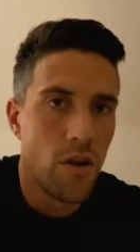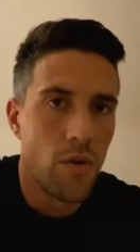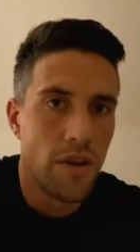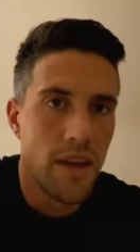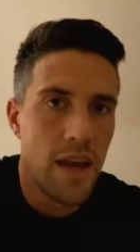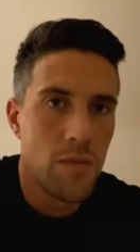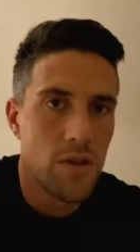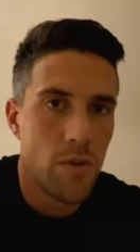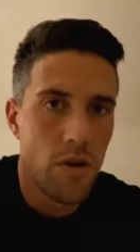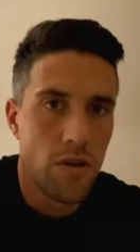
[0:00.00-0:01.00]
go to the game.
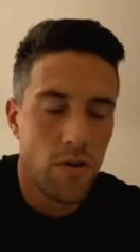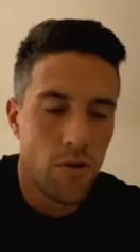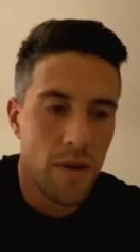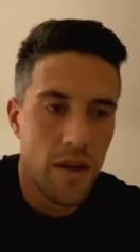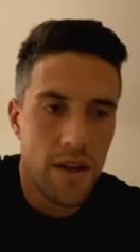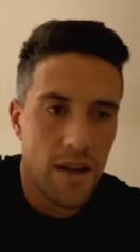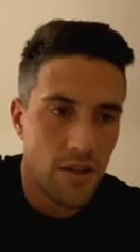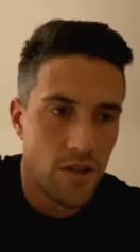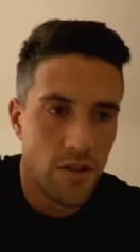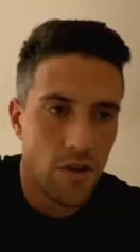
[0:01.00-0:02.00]
So all the European
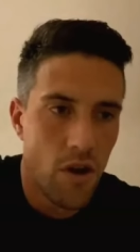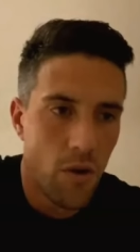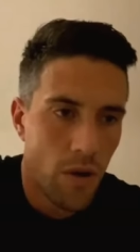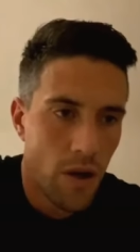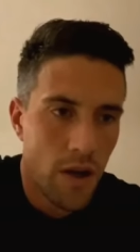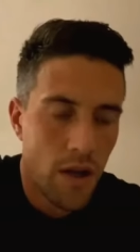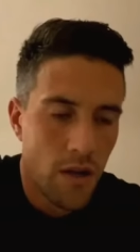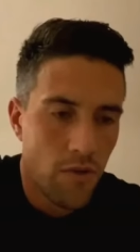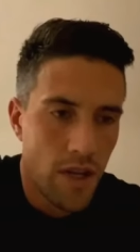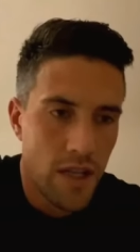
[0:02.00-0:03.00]
nights, you'd go
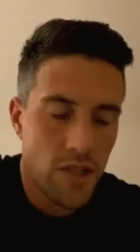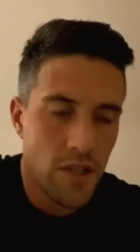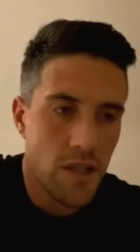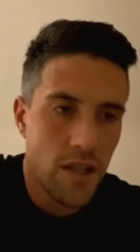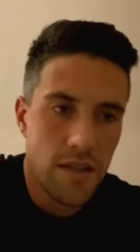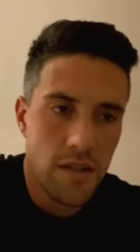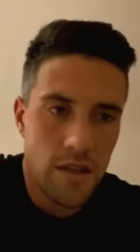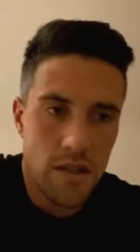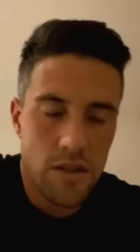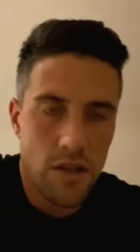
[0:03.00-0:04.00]
religiously
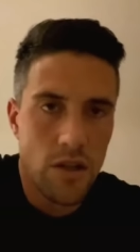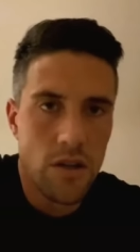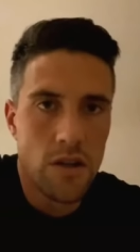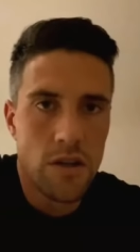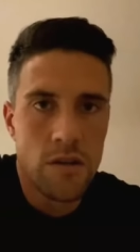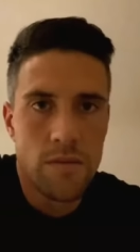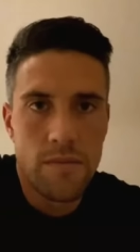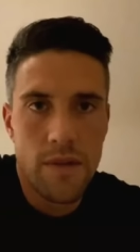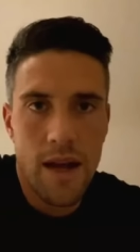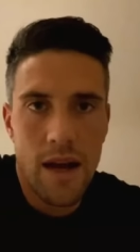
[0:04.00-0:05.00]
to learn
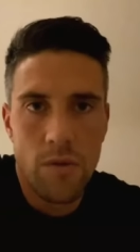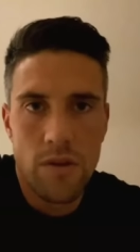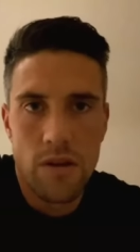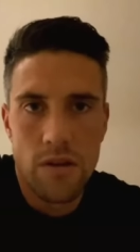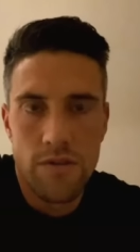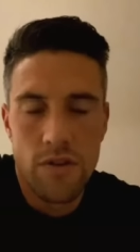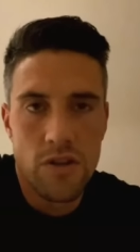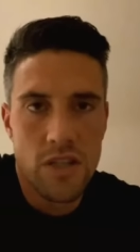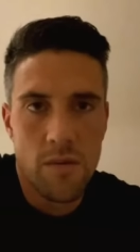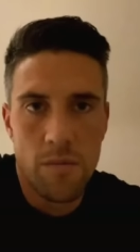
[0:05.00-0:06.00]
how the
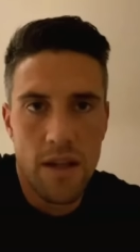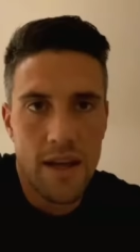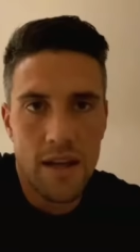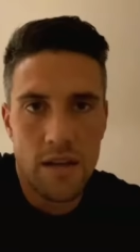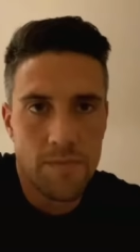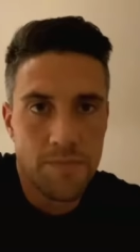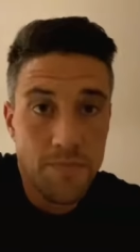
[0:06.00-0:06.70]
first team would play, and